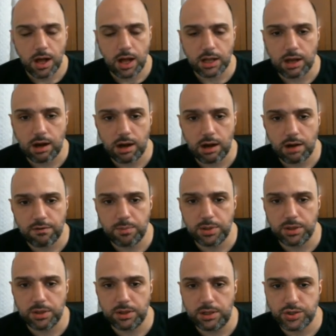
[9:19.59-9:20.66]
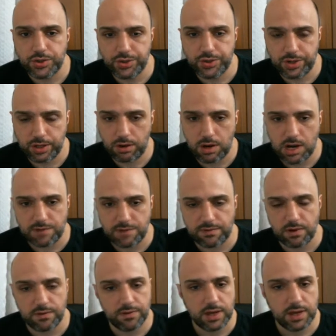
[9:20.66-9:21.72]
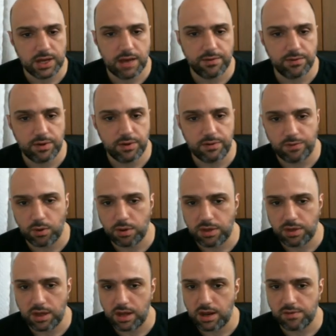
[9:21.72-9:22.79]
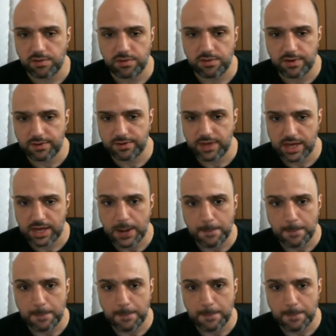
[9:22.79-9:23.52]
a lot of abilities trigger off of like every 4th hit, every 5th hit.